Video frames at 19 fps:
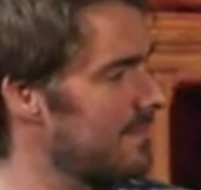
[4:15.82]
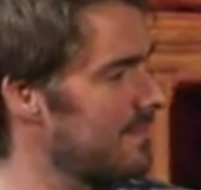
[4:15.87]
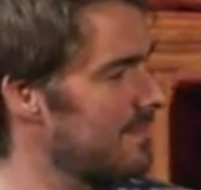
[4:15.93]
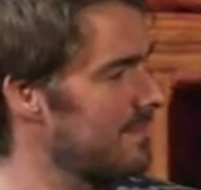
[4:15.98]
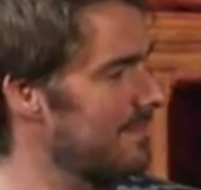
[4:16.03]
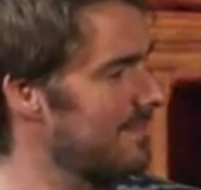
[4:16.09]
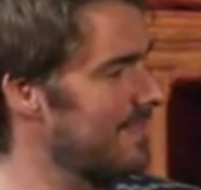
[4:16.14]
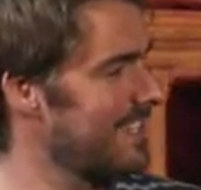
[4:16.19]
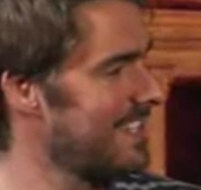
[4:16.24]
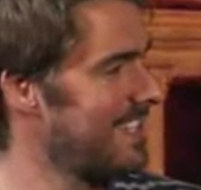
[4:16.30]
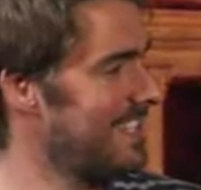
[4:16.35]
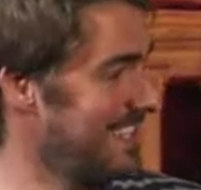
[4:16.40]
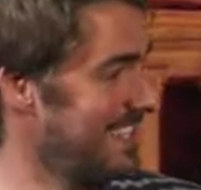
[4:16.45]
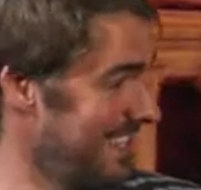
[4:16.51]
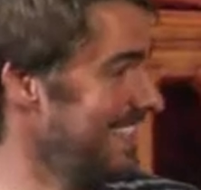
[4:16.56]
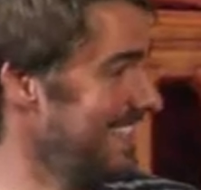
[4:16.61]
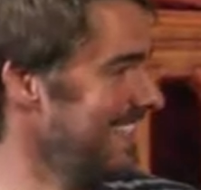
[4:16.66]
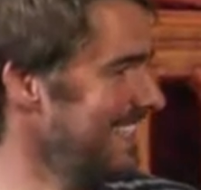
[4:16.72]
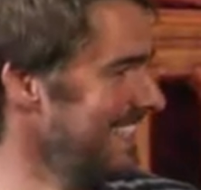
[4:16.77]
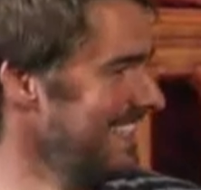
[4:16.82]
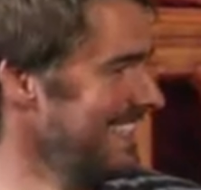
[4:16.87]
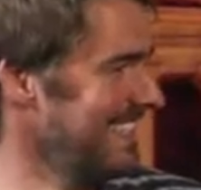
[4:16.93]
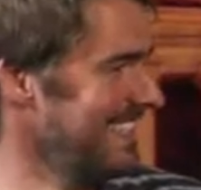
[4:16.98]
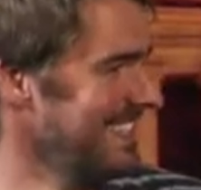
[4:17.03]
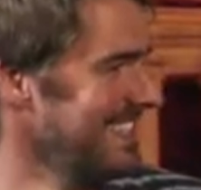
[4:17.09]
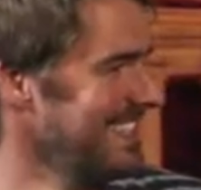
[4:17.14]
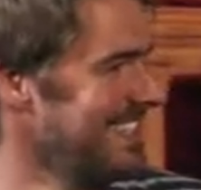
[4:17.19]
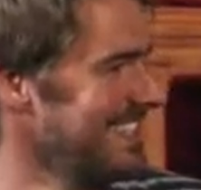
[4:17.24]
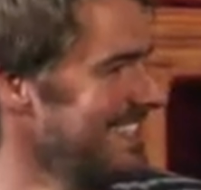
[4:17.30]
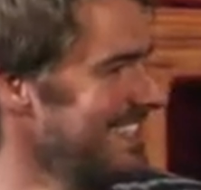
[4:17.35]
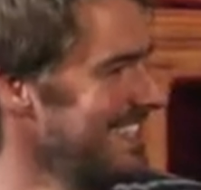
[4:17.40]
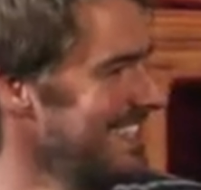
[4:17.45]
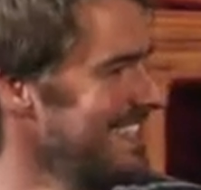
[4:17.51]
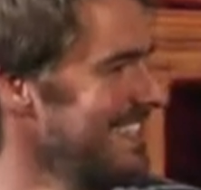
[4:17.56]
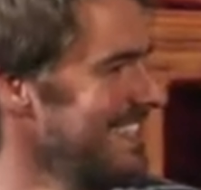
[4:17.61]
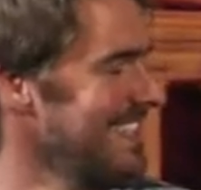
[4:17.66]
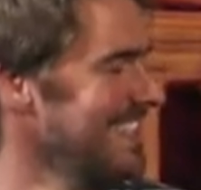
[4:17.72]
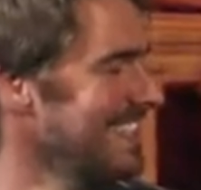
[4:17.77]

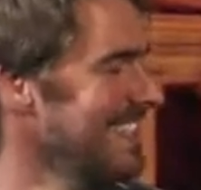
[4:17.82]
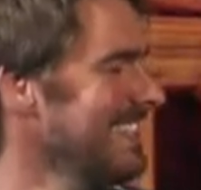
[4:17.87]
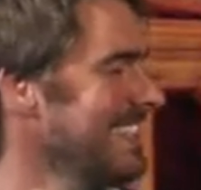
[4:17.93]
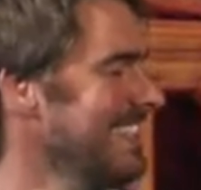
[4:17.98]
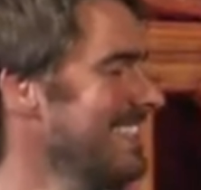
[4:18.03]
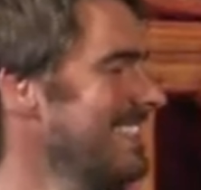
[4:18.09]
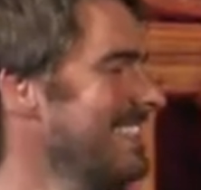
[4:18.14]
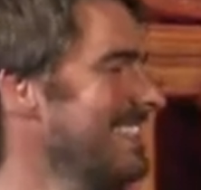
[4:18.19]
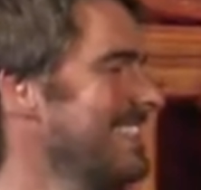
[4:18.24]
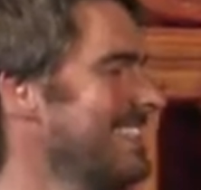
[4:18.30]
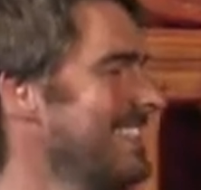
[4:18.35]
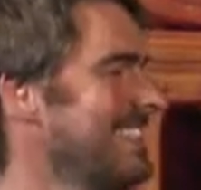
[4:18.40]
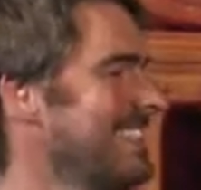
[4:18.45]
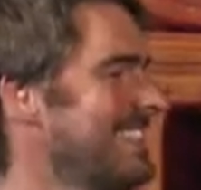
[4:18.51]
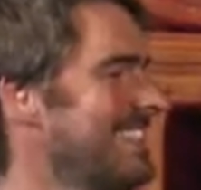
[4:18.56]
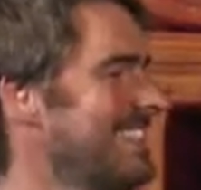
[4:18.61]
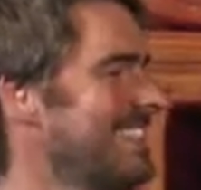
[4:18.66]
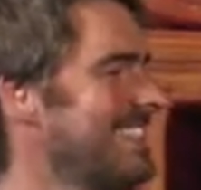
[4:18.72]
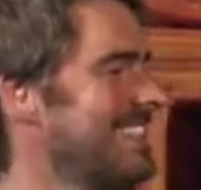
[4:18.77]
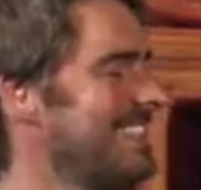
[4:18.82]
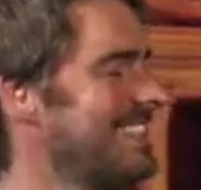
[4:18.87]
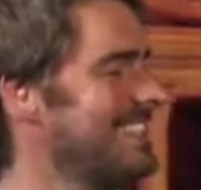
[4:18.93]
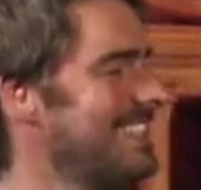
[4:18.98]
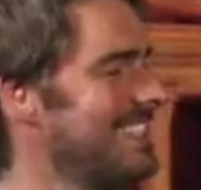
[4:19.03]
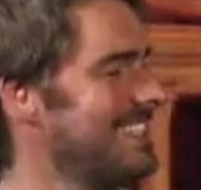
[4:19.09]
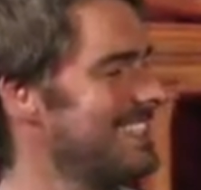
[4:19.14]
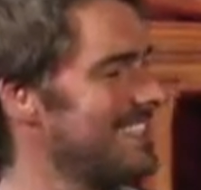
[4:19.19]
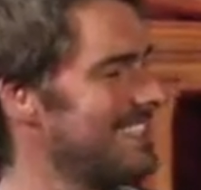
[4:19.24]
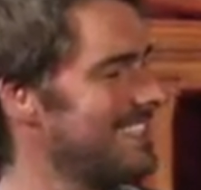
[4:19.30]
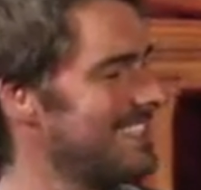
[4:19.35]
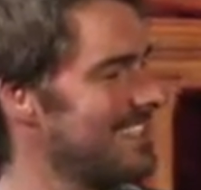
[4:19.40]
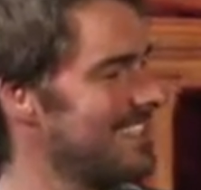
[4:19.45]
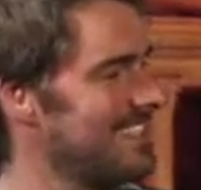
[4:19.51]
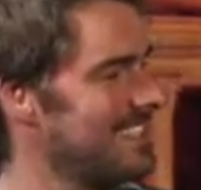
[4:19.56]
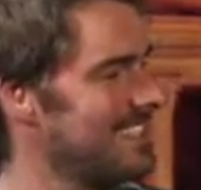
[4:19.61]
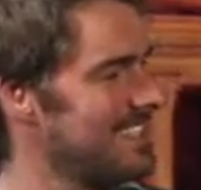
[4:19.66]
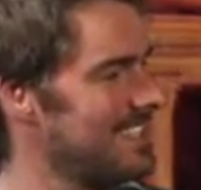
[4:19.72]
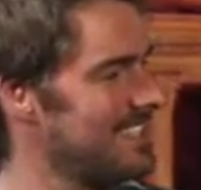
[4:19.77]

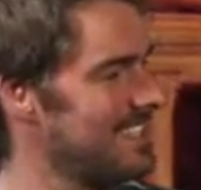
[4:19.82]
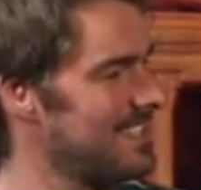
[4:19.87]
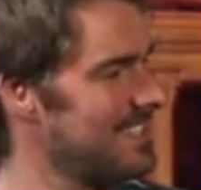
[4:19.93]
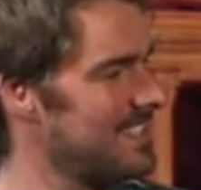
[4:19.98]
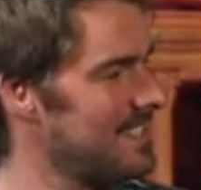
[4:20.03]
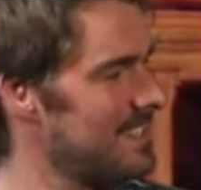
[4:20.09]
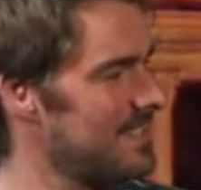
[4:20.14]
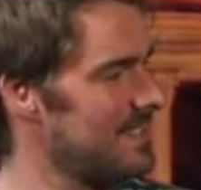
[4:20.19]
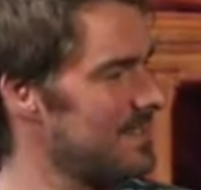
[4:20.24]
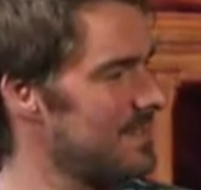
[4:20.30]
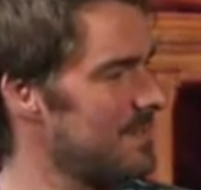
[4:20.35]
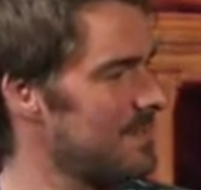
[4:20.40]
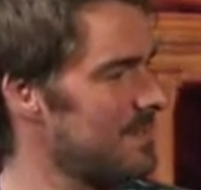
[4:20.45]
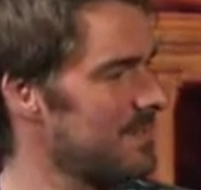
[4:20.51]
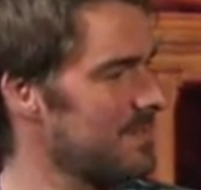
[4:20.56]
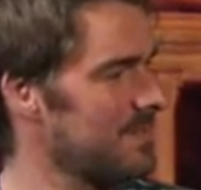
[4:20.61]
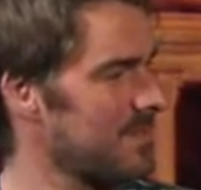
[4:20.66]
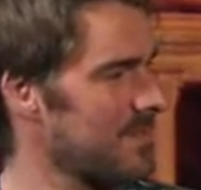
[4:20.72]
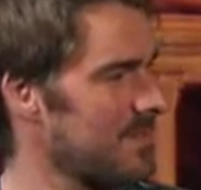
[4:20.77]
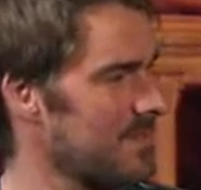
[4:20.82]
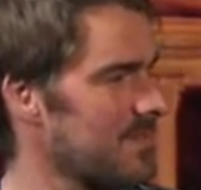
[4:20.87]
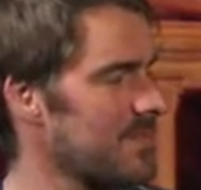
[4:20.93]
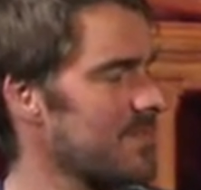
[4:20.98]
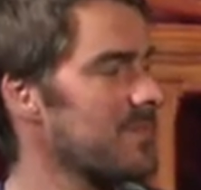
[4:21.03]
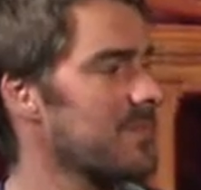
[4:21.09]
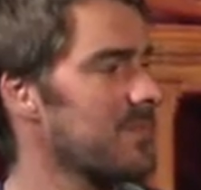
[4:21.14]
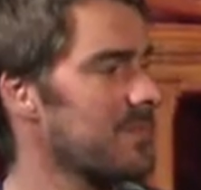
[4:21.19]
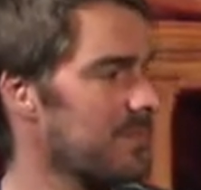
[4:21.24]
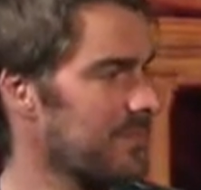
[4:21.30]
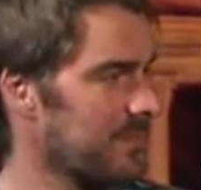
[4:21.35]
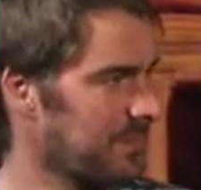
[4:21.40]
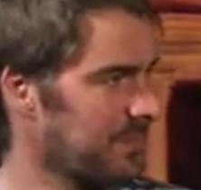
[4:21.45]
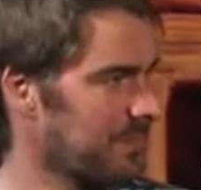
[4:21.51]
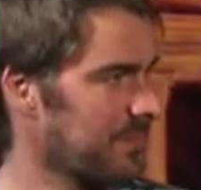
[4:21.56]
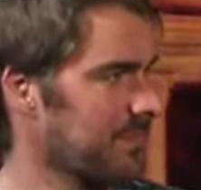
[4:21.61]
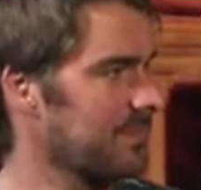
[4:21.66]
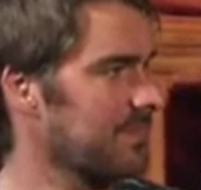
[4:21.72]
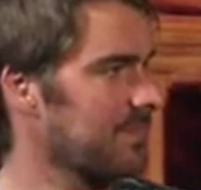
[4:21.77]

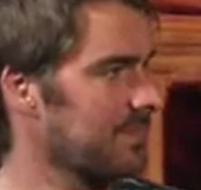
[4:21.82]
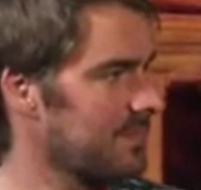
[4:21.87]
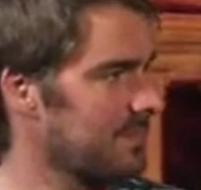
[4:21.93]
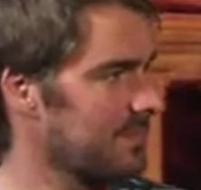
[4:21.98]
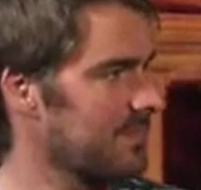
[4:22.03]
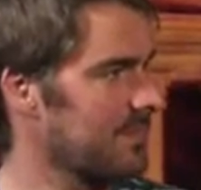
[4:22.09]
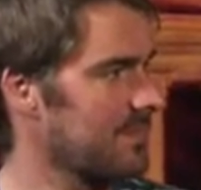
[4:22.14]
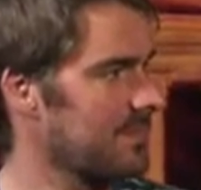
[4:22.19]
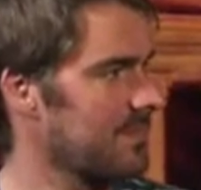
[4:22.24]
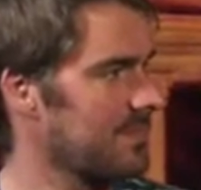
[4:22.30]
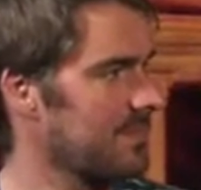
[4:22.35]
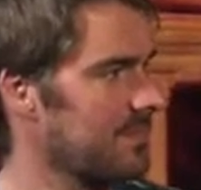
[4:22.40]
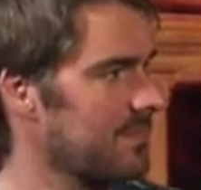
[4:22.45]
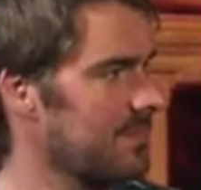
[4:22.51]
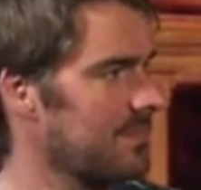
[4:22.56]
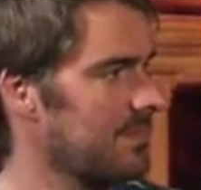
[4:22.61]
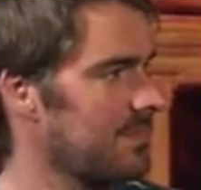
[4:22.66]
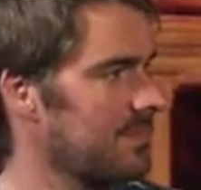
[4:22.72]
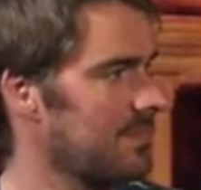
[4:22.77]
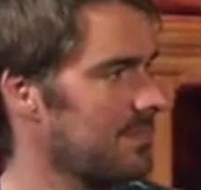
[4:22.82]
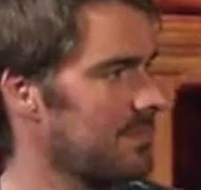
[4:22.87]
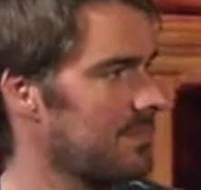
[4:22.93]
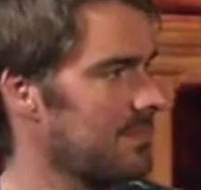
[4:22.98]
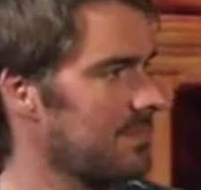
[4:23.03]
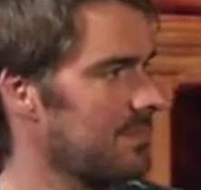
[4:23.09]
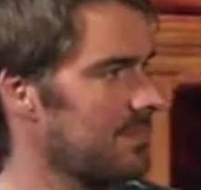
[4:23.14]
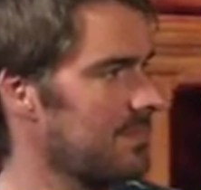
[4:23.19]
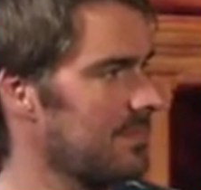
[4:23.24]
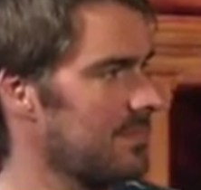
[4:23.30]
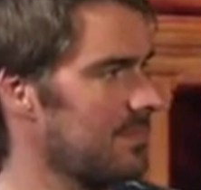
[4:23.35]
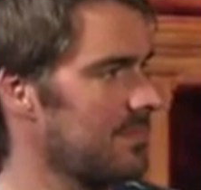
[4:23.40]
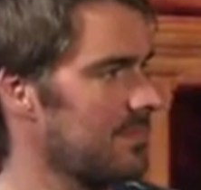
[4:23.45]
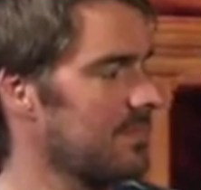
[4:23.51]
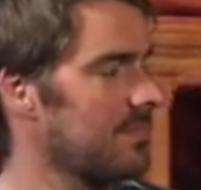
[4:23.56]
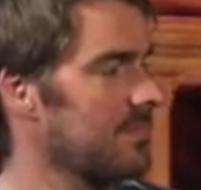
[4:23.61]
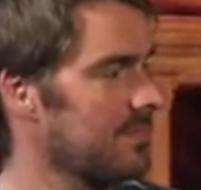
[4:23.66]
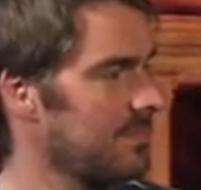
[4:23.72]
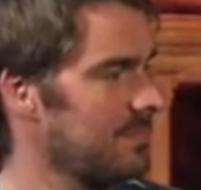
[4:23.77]
The person shown says nothing.